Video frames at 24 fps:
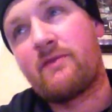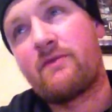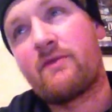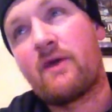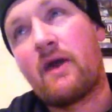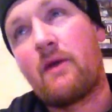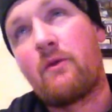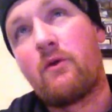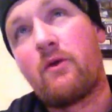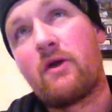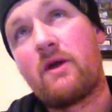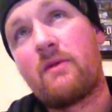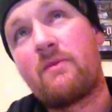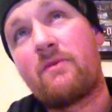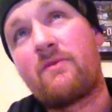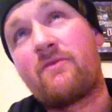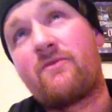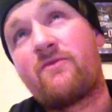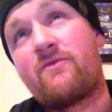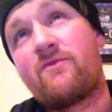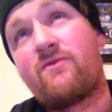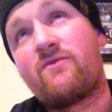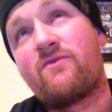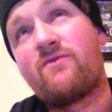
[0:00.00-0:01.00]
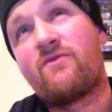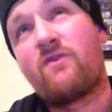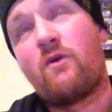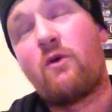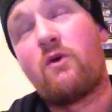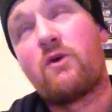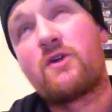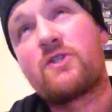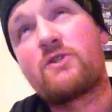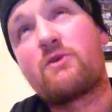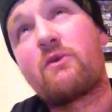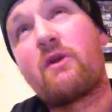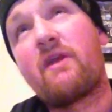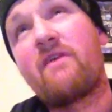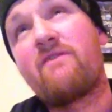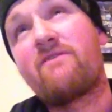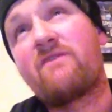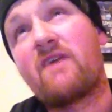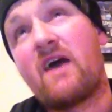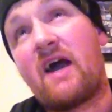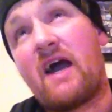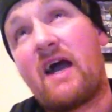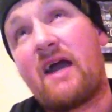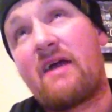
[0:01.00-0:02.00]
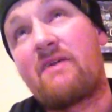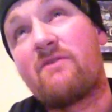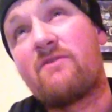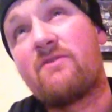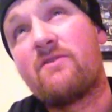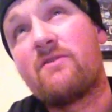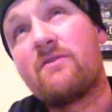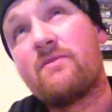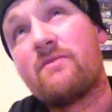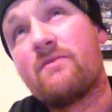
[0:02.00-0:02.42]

I woke up at 4:25,